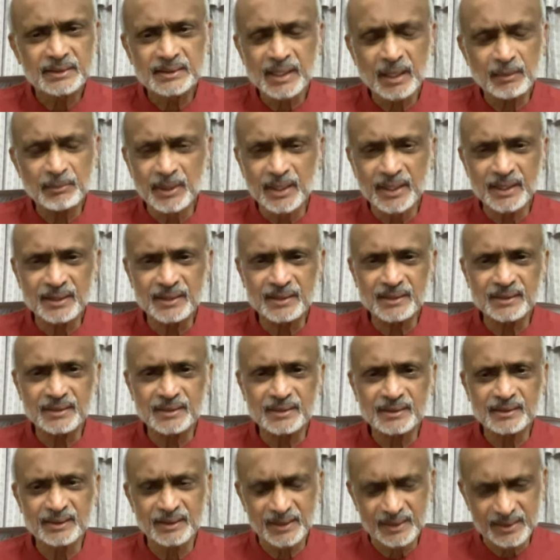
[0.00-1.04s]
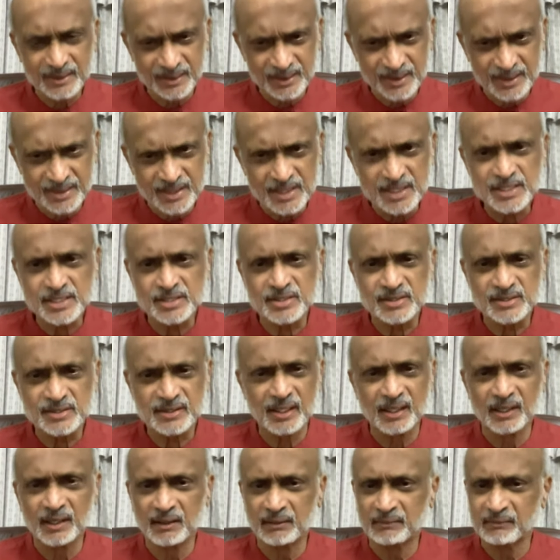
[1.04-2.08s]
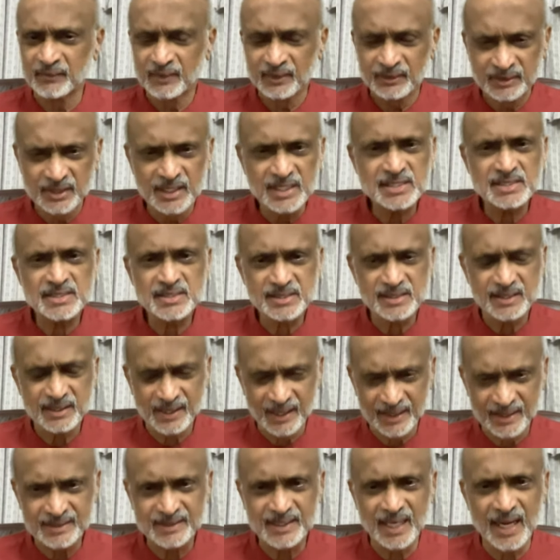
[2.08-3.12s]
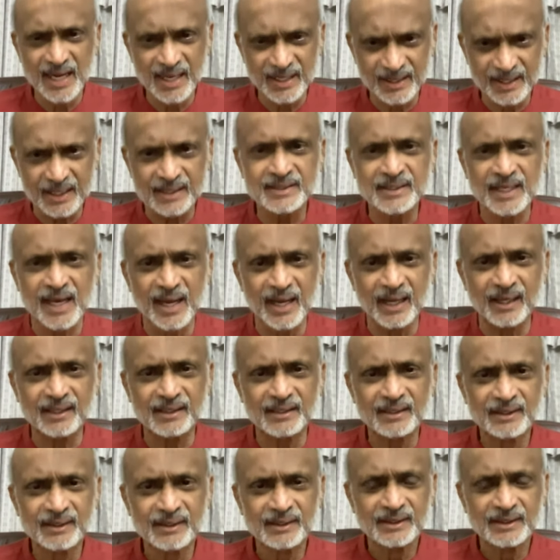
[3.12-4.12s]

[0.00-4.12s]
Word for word: I mean, it, it is uh, this entire attack.